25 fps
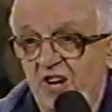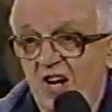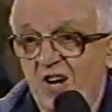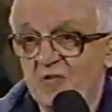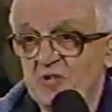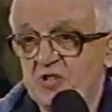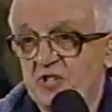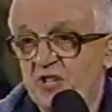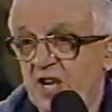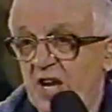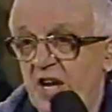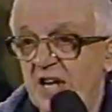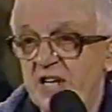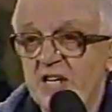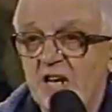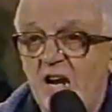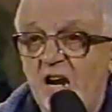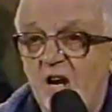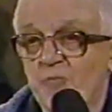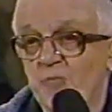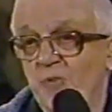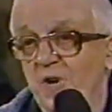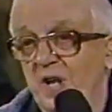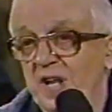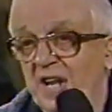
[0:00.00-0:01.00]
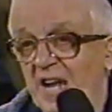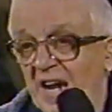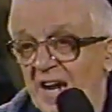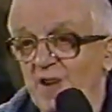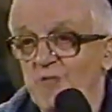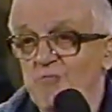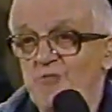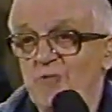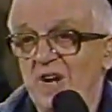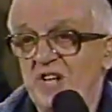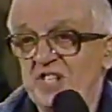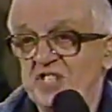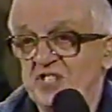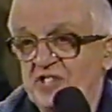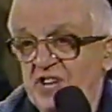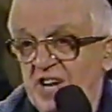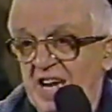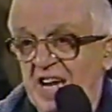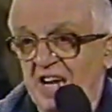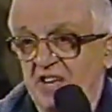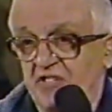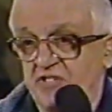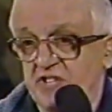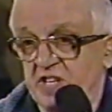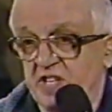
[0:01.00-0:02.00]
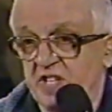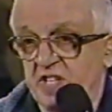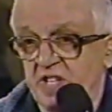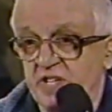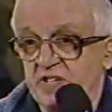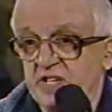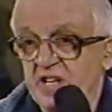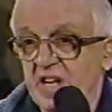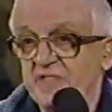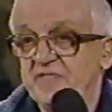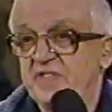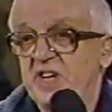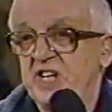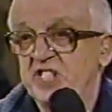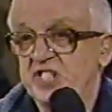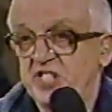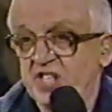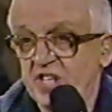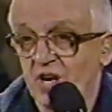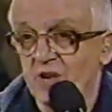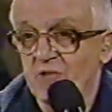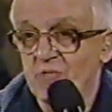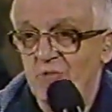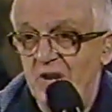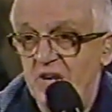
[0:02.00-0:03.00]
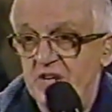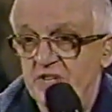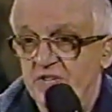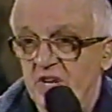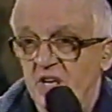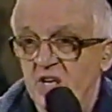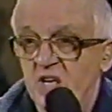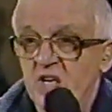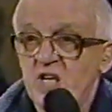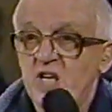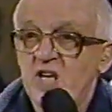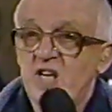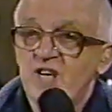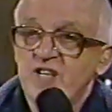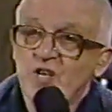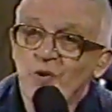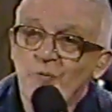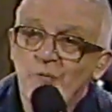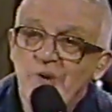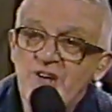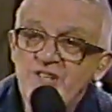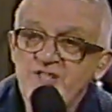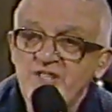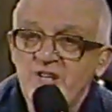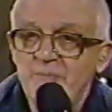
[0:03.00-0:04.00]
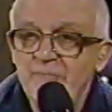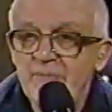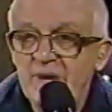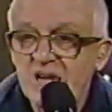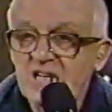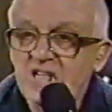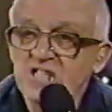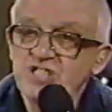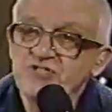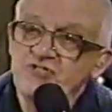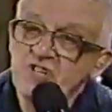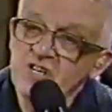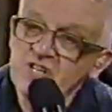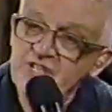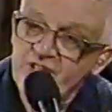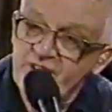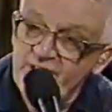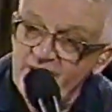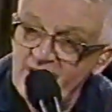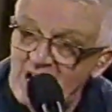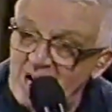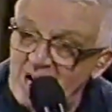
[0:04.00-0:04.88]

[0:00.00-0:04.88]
always say, I will not raise taxes, yet they still raise it. So why don't they make it just the